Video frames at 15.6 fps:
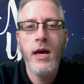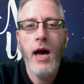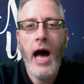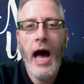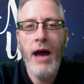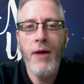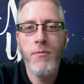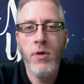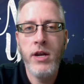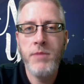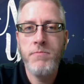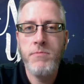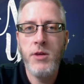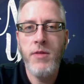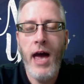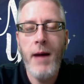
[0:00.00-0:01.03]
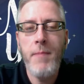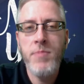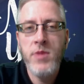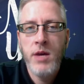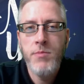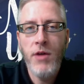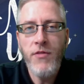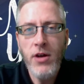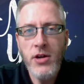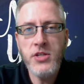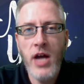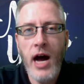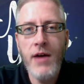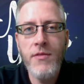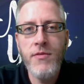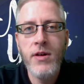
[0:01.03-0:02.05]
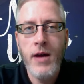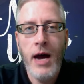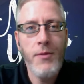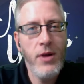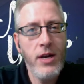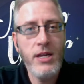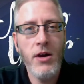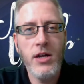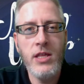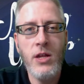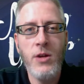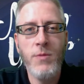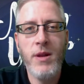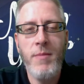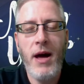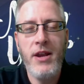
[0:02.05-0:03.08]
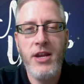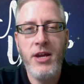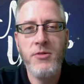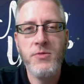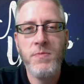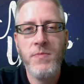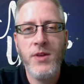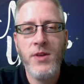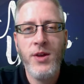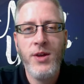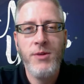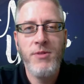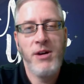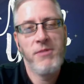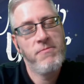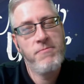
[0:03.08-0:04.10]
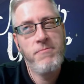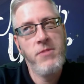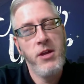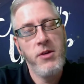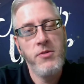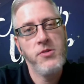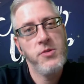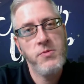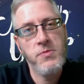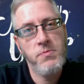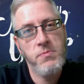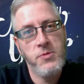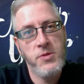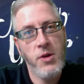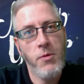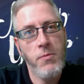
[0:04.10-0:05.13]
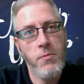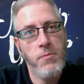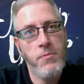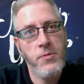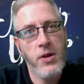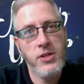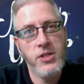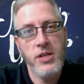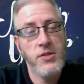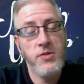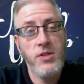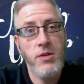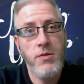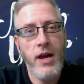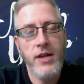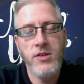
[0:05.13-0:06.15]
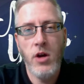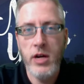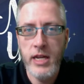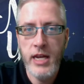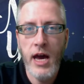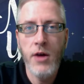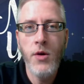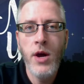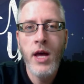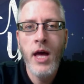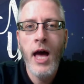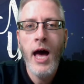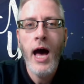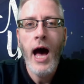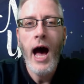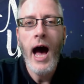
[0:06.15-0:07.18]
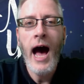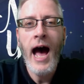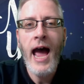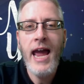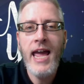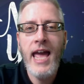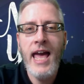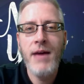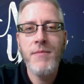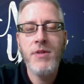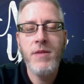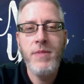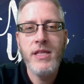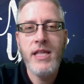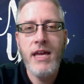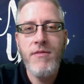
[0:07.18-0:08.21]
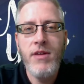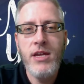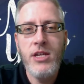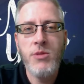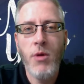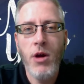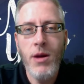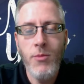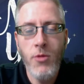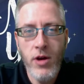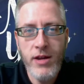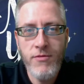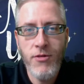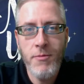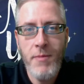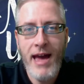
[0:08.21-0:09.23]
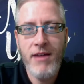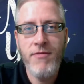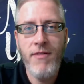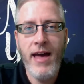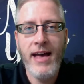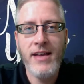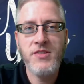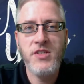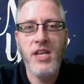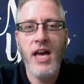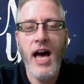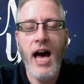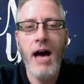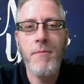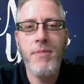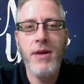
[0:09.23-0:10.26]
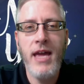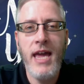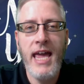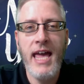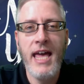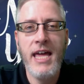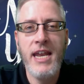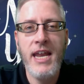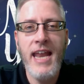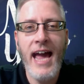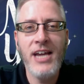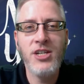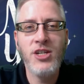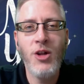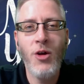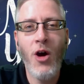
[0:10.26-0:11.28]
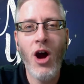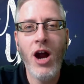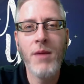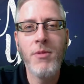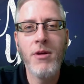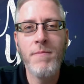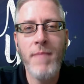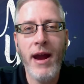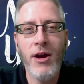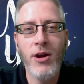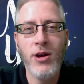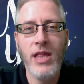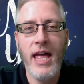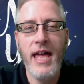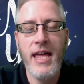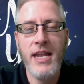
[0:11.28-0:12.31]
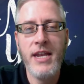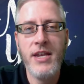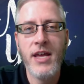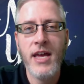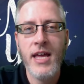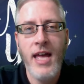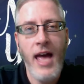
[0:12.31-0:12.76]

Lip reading: I want to do that. But first off, I want to talk a little bit about news. Well, news, such as you guys already know. I am going to be leaving tomorrow morning for MagFest up in National Harbor, Maryland.